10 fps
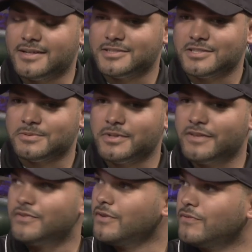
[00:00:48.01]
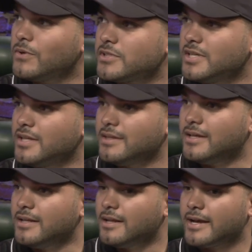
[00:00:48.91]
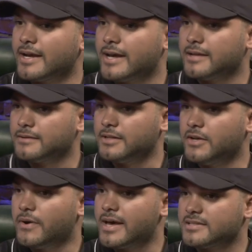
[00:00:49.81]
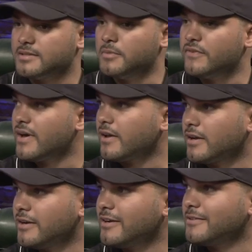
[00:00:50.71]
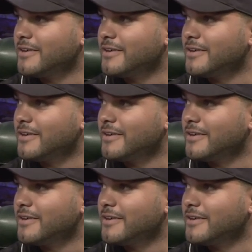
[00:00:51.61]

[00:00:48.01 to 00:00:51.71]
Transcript: just really feel fortunate that I got, asked to move out here and